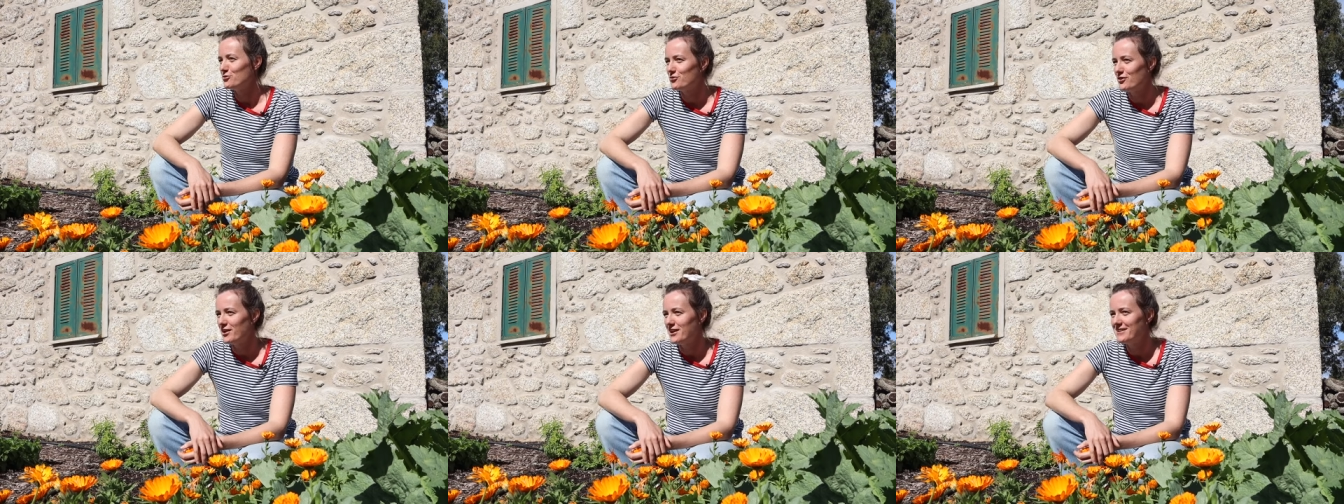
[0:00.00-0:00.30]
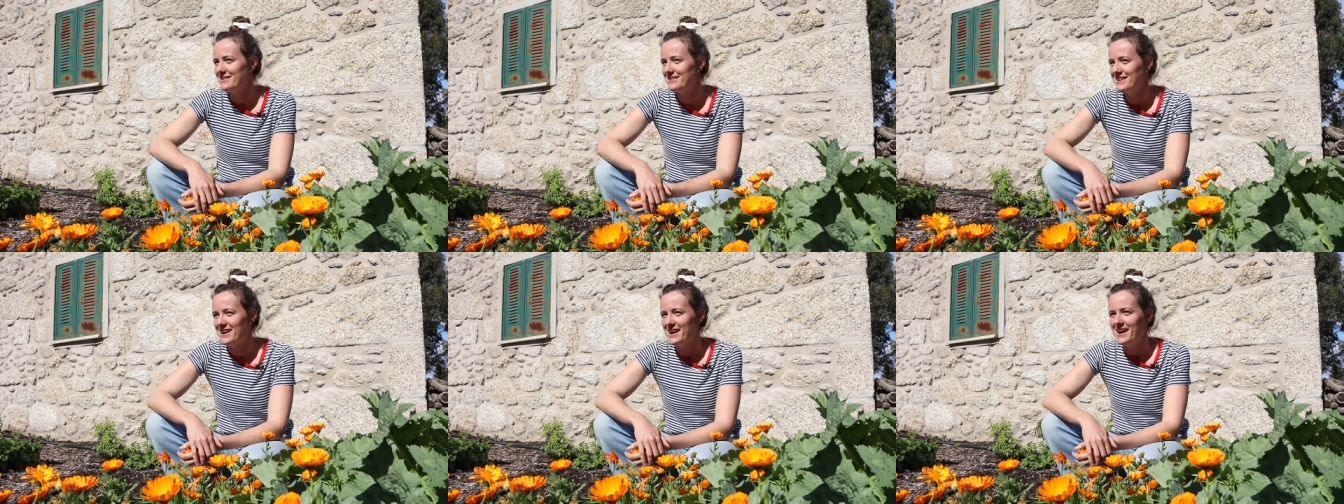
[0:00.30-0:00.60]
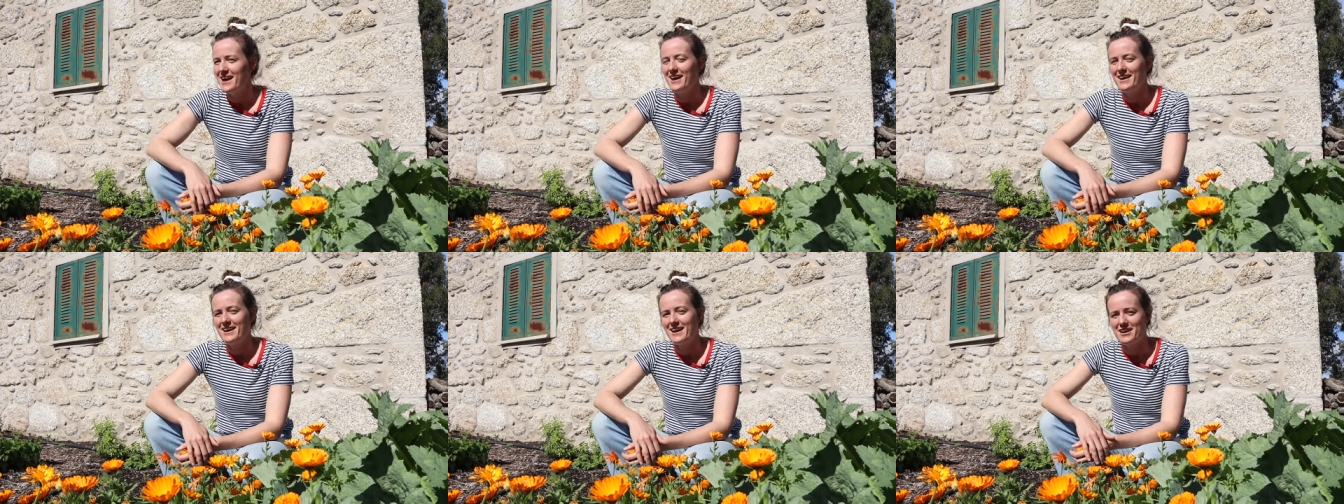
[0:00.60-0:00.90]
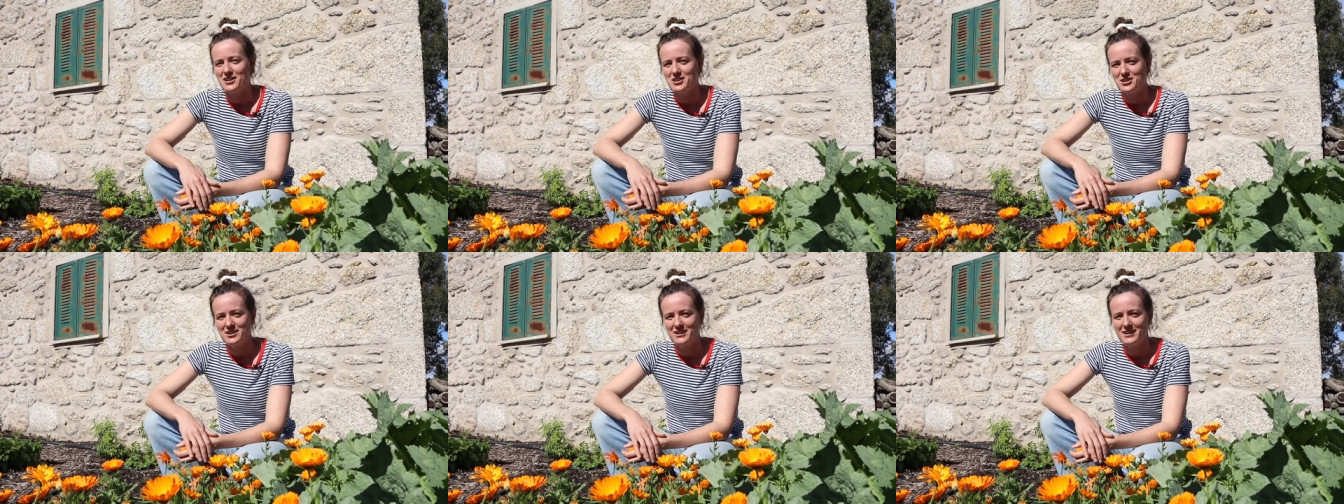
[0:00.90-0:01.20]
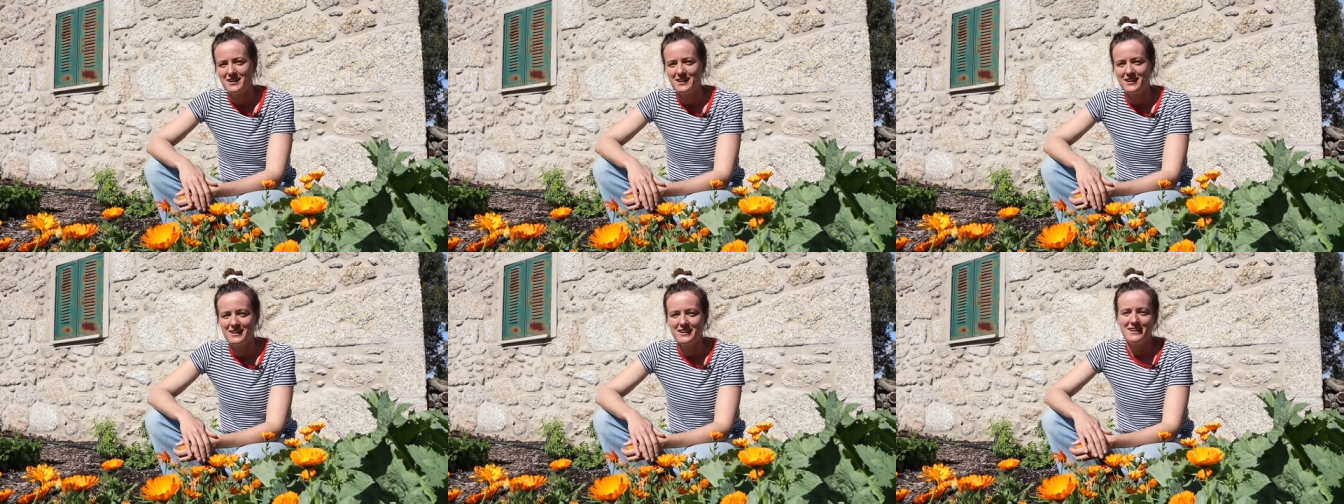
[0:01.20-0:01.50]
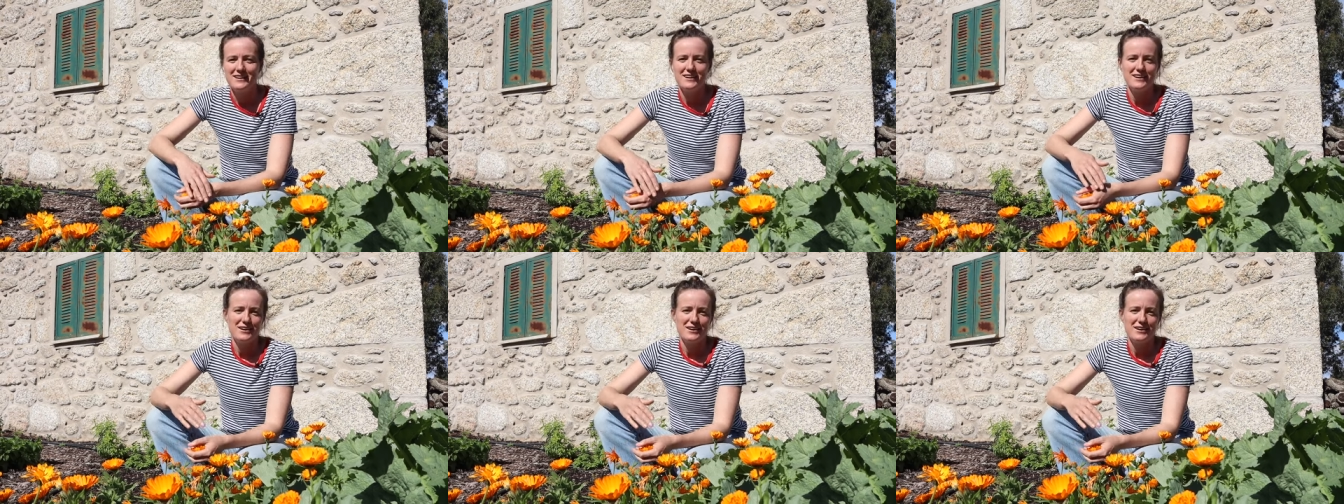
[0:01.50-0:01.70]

friend had actually